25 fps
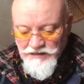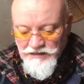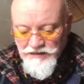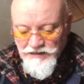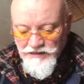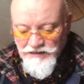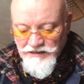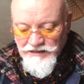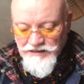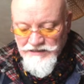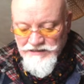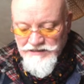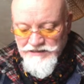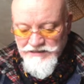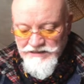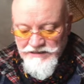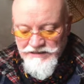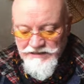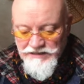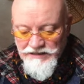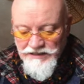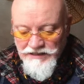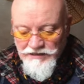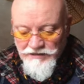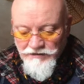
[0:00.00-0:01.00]
I'll get
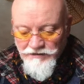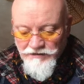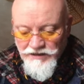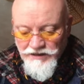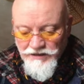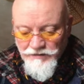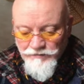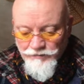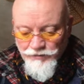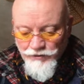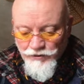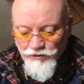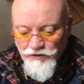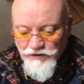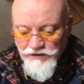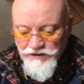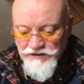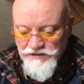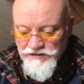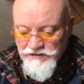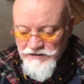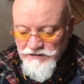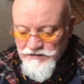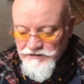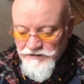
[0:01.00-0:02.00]
sick. I'll get
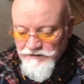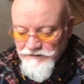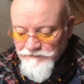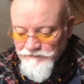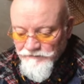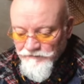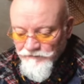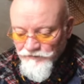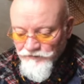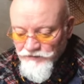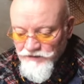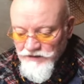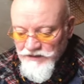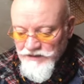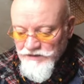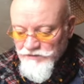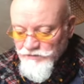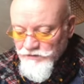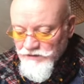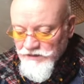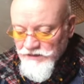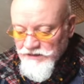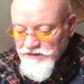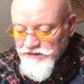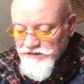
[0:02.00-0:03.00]
poisoned. That's
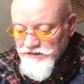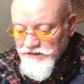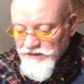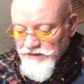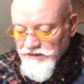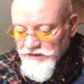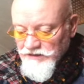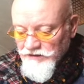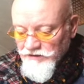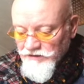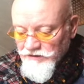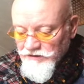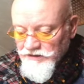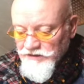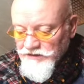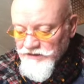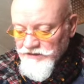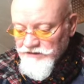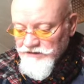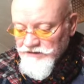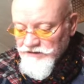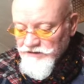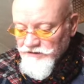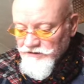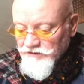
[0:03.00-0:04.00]
what he's kind of got here.
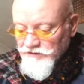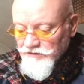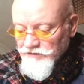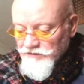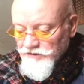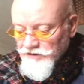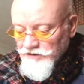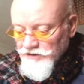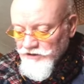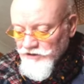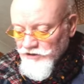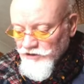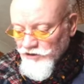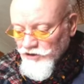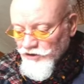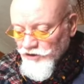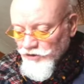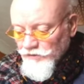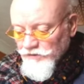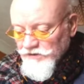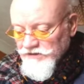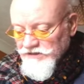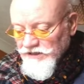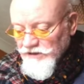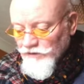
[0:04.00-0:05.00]
He's got
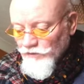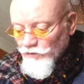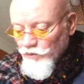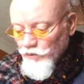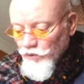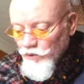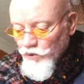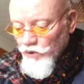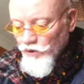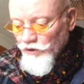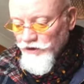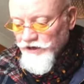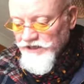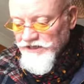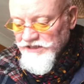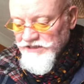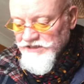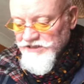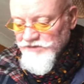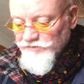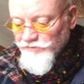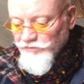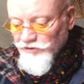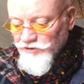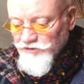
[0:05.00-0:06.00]
almost like warning
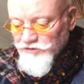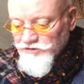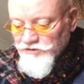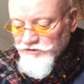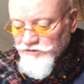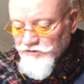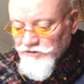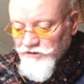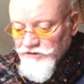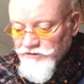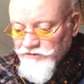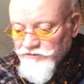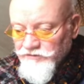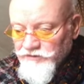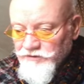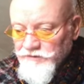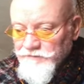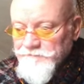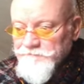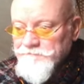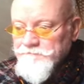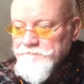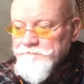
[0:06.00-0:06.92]
spots all over him.